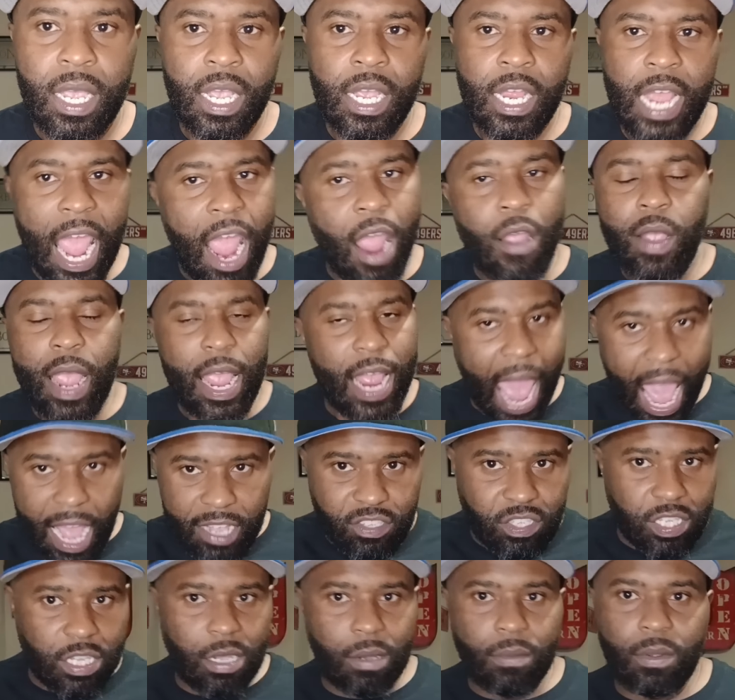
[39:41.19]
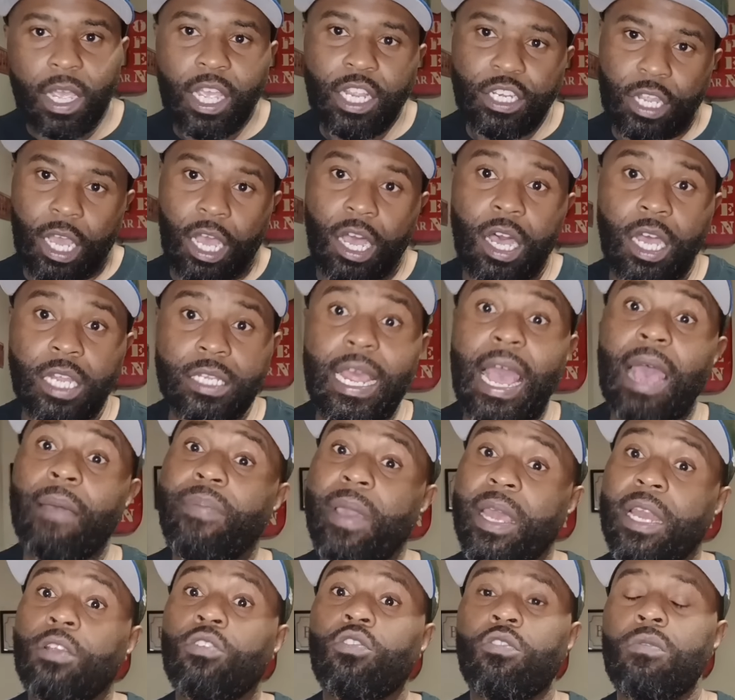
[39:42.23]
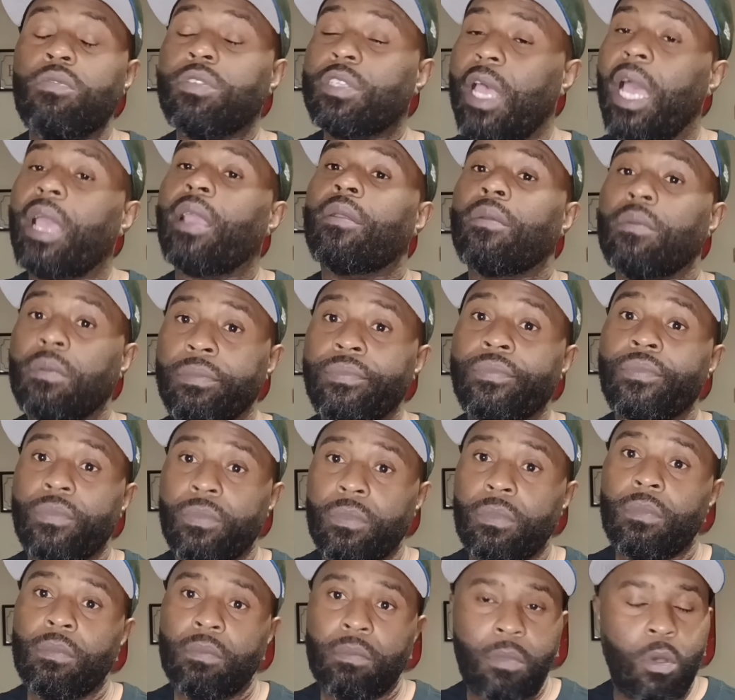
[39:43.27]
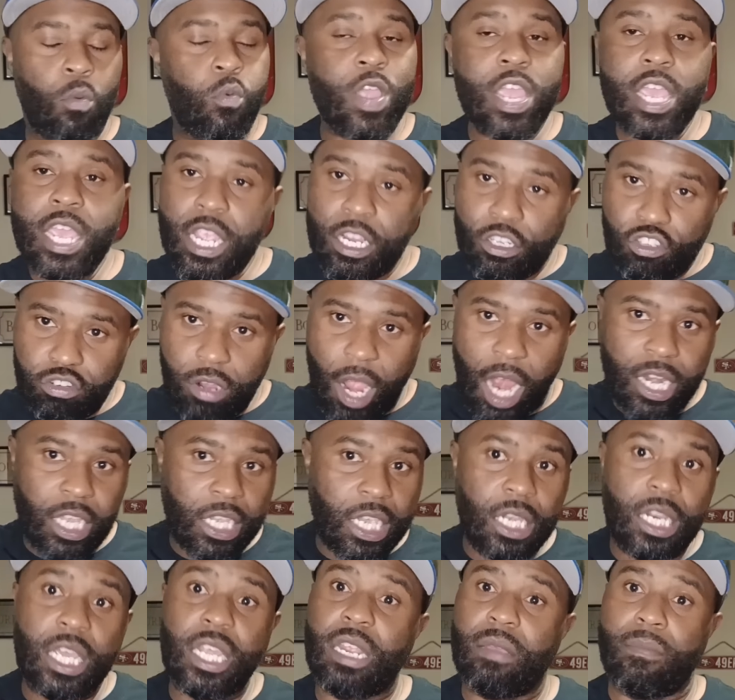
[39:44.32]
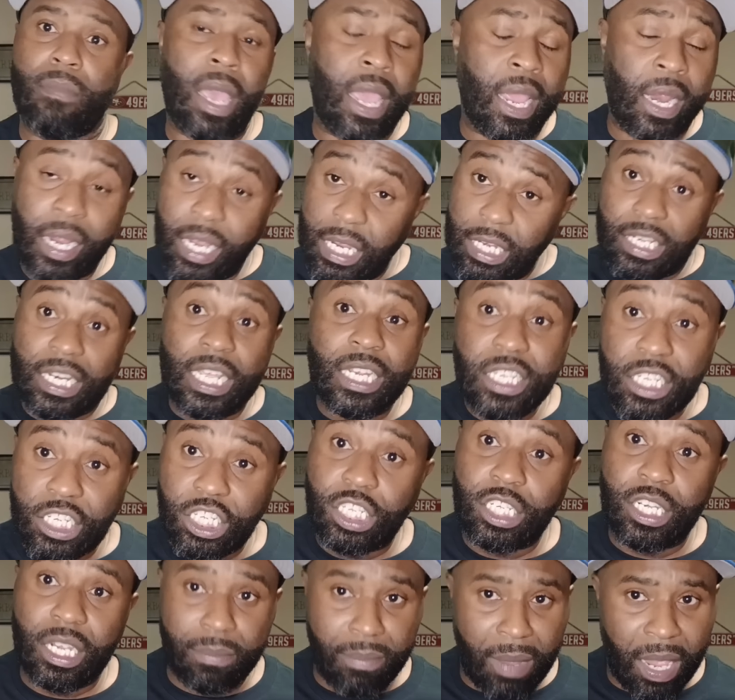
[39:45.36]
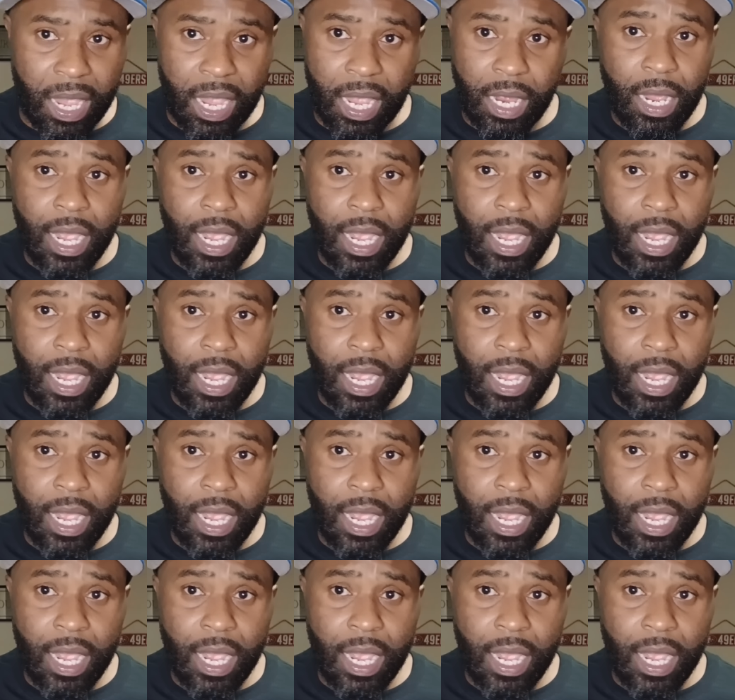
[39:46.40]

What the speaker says: Ask him. The diabetic dude was like, but we ain't trying to get in it, man. He did this shit, man.